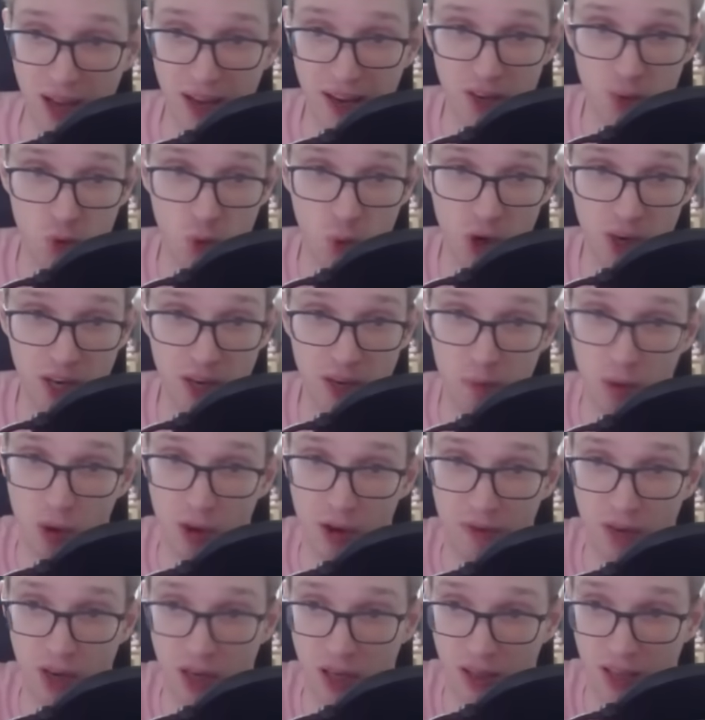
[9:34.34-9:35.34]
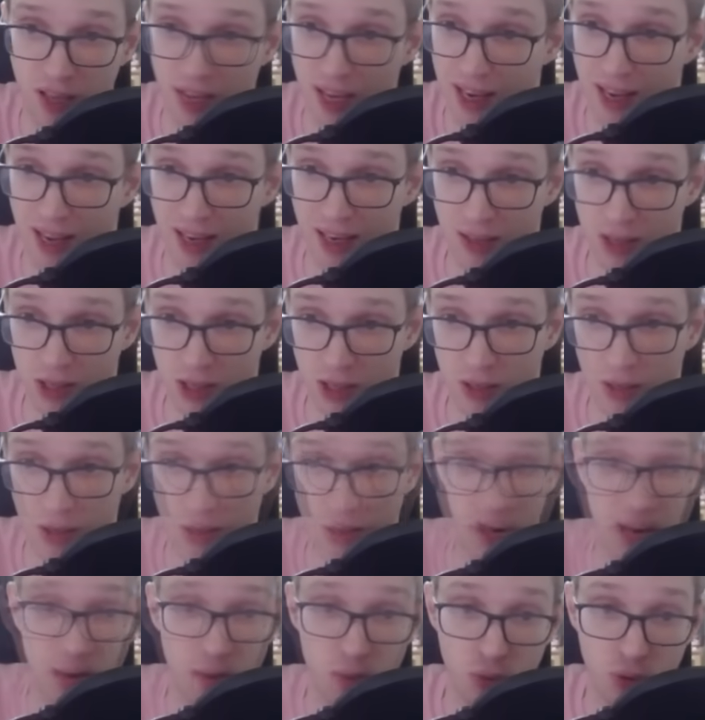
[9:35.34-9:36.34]
is working perfectly against
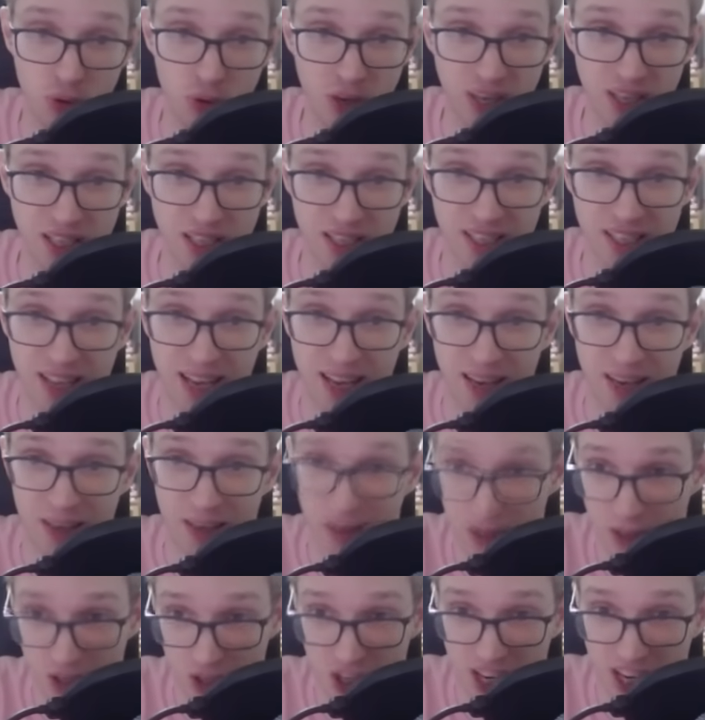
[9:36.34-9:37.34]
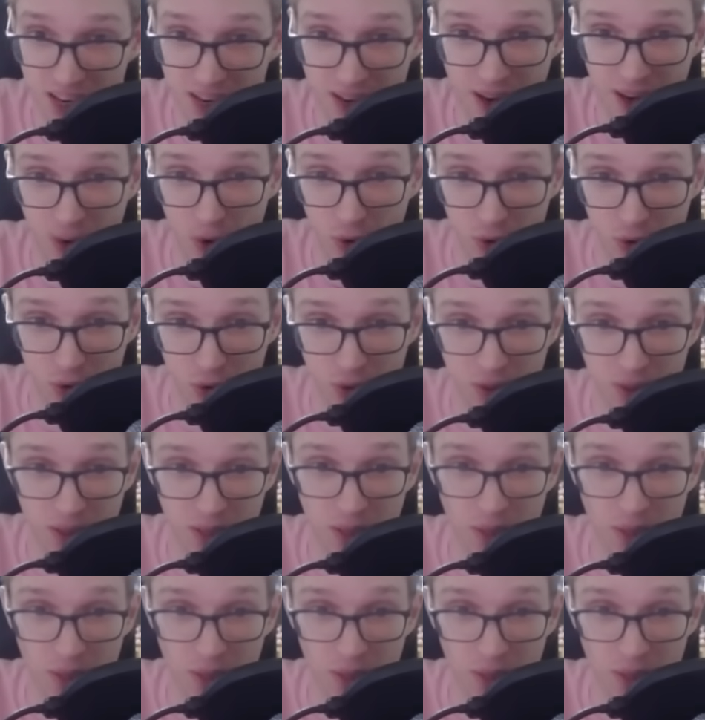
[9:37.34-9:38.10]
a pretty standard Gen 9 OU team.